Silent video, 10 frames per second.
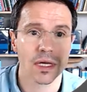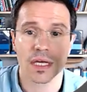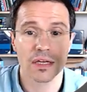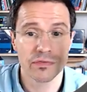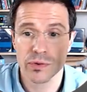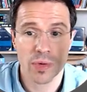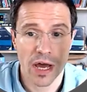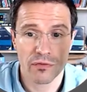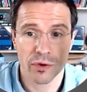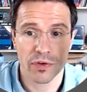If you
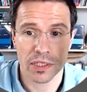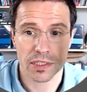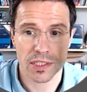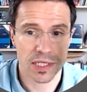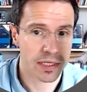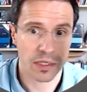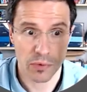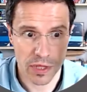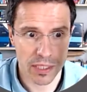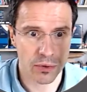have already decided
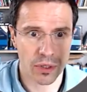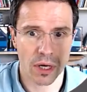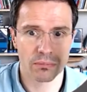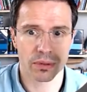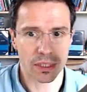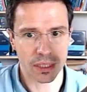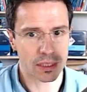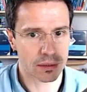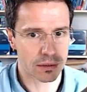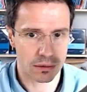within your company
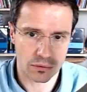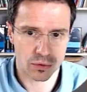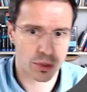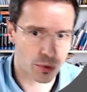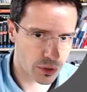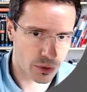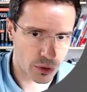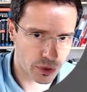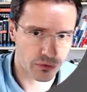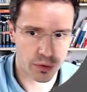you're
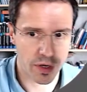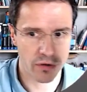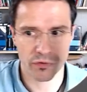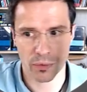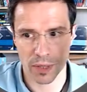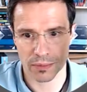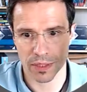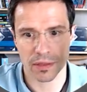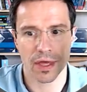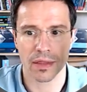going for Terraform, I
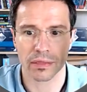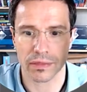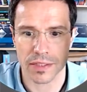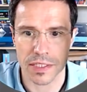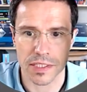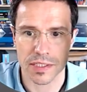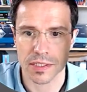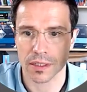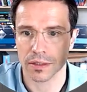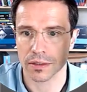mean, then this is
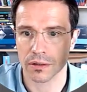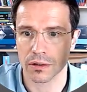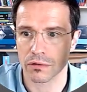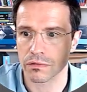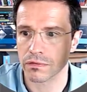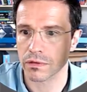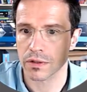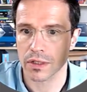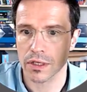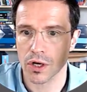kind of
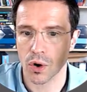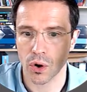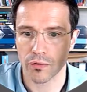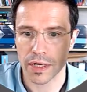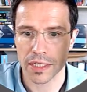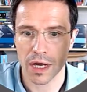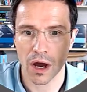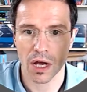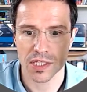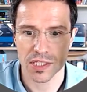already
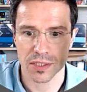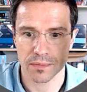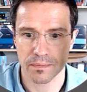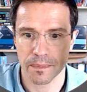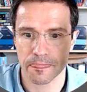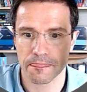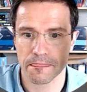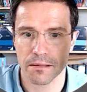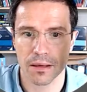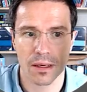answered.
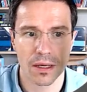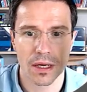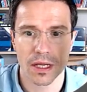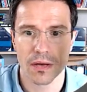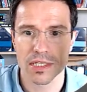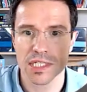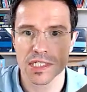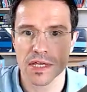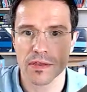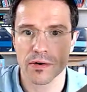Now, as I
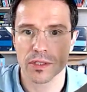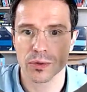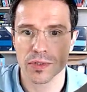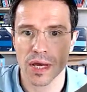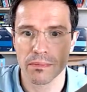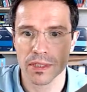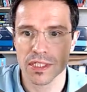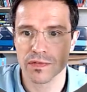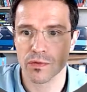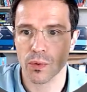said, there are new
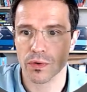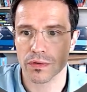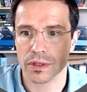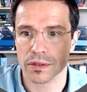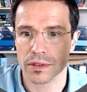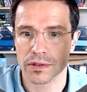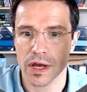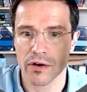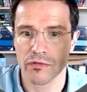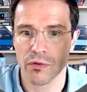templates for the
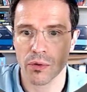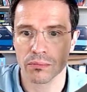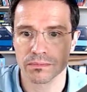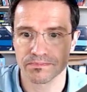Terraform